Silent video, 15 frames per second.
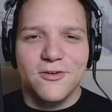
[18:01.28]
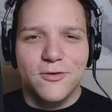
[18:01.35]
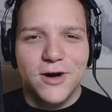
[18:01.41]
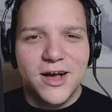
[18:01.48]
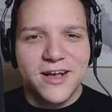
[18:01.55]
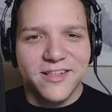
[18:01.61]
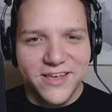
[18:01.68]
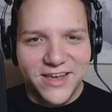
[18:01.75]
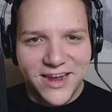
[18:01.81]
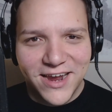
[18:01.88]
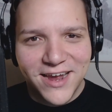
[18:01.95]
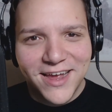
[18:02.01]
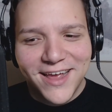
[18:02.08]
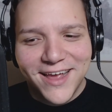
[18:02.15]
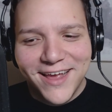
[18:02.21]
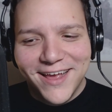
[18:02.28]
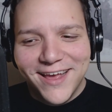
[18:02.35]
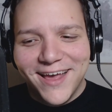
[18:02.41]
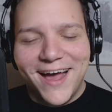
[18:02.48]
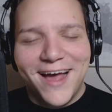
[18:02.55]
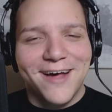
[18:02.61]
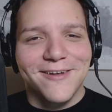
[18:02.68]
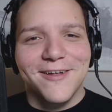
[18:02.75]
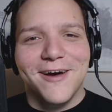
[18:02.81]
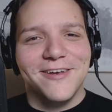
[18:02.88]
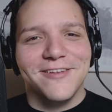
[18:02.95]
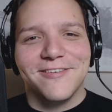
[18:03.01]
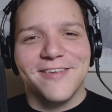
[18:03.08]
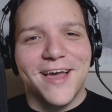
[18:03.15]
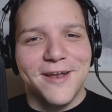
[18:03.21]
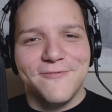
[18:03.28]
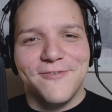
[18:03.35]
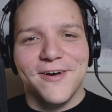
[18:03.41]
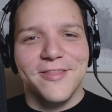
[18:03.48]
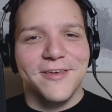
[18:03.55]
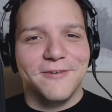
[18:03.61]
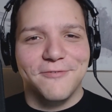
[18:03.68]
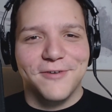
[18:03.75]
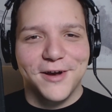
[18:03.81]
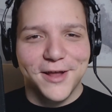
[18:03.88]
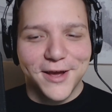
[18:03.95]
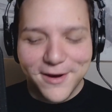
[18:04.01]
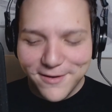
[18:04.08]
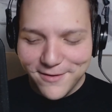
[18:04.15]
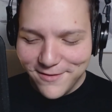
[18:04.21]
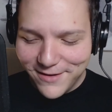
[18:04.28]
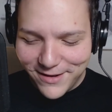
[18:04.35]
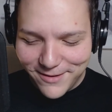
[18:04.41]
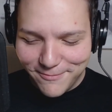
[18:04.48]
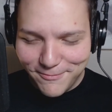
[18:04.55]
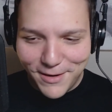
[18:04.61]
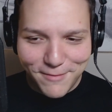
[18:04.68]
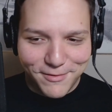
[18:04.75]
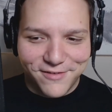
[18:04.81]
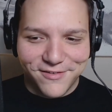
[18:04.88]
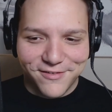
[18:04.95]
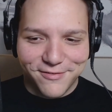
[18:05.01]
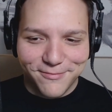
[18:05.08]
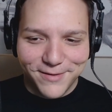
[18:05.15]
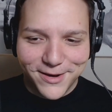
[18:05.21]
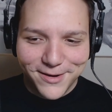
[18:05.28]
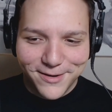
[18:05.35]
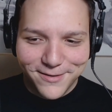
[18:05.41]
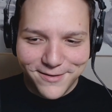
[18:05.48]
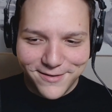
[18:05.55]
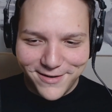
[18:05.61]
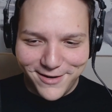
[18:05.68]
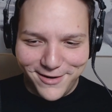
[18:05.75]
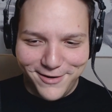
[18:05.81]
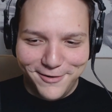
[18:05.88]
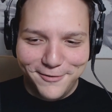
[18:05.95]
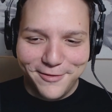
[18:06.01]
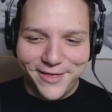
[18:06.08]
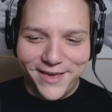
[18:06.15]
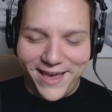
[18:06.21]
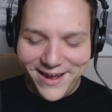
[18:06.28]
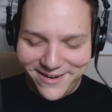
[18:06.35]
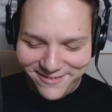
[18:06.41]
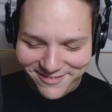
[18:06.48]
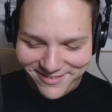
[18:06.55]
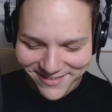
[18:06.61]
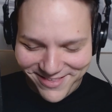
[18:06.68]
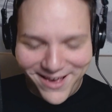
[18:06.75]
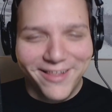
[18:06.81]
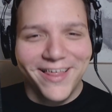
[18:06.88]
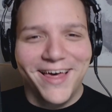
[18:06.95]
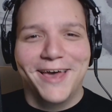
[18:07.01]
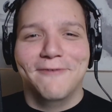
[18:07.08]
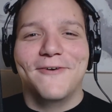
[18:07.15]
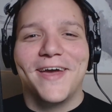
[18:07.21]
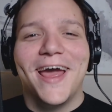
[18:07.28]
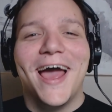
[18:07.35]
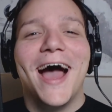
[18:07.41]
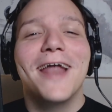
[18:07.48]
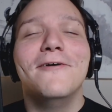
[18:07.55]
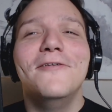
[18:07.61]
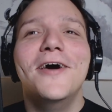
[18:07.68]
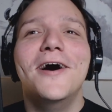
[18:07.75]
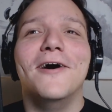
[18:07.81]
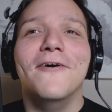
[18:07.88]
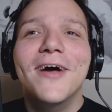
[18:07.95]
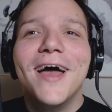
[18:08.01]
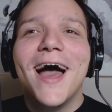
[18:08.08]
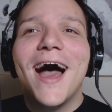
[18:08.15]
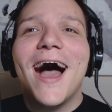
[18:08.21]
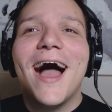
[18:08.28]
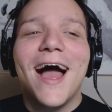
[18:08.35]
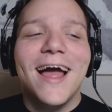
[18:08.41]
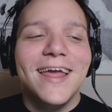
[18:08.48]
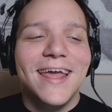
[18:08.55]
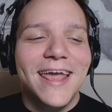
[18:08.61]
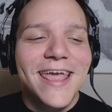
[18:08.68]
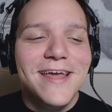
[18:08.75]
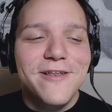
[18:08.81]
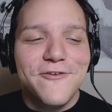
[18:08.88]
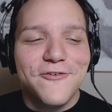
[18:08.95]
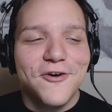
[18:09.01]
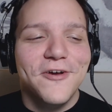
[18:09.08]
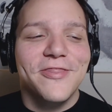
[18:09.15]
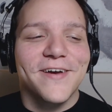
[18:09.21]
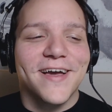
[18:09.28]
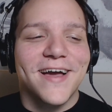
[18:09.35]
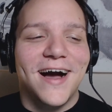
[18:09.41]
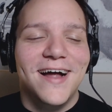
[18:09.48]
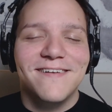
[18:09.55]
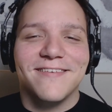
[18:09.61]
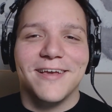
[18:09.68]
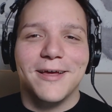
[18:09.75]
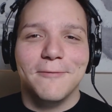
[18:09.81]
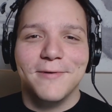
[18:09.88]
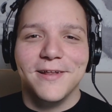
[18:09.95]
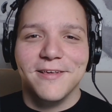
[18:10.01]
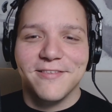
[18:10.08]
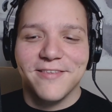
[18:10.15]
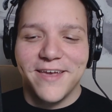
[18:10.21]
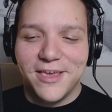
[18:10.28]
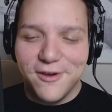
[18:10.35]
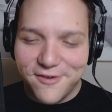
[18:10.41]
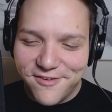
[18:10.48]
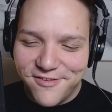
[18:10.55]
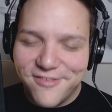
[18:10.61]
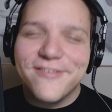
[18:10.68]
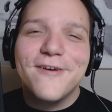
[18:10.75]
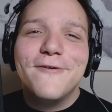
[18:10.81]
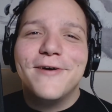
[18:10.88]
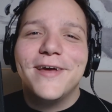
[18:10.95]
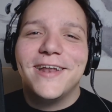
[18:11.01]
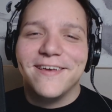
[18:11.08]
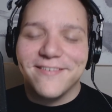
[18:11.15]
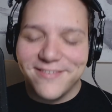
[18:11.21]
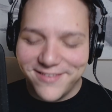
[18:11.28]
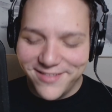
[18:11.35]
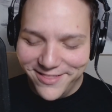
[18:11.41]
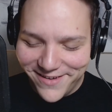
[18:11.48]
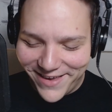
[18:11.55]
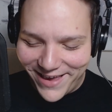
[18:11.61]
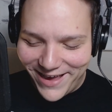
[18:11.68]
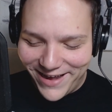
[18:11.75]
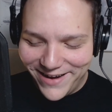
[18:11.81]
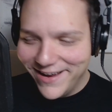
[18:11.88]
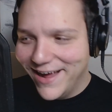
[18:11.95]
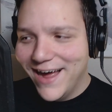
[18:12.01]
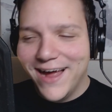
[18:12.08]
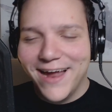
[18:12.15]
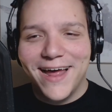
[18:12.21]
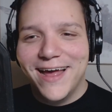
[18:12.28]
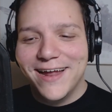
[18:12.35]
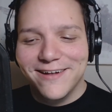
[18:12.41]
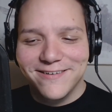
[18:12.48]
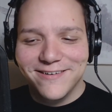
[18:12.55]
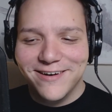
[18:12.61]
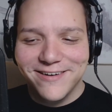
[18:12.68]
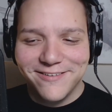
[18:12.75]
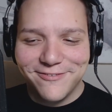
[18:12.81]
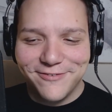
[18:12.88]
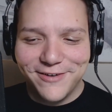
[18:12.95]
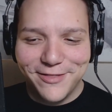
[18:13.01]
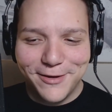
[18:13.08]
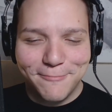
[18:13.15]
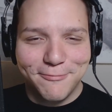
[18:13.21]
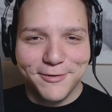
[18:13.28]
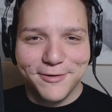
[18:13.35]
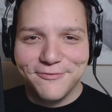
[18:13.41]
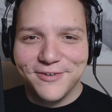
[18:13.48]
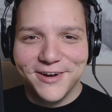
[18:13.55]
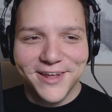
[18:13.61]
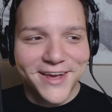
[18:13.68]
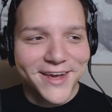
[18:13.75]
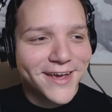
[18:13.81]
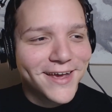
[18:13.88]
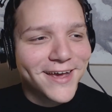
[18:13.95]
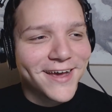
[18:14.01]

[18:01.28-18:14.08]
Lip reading: so ugly. I don't know. I just kind of find that funny. Maybe it's just me. Oh, the haters. I don't know. He enjoyed the content, but he's like, you're so hideous to look at. I don't know. I just found that pretty funny.